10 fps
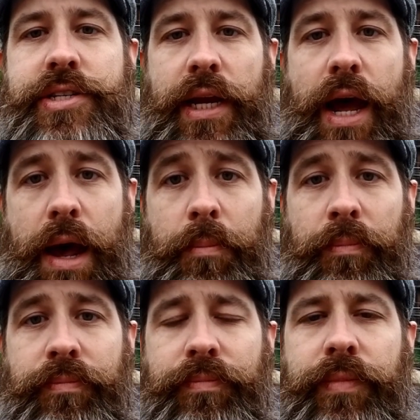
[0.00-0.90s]
to come?
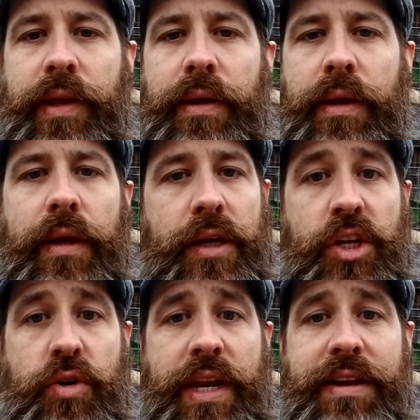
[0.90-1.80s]

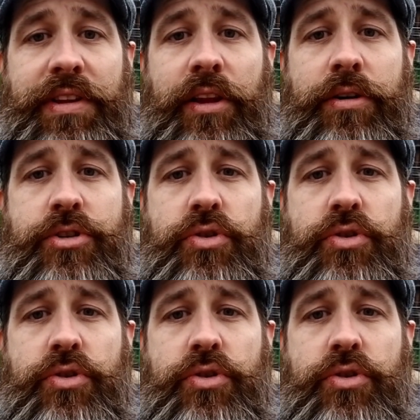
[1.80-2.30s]
You could even learn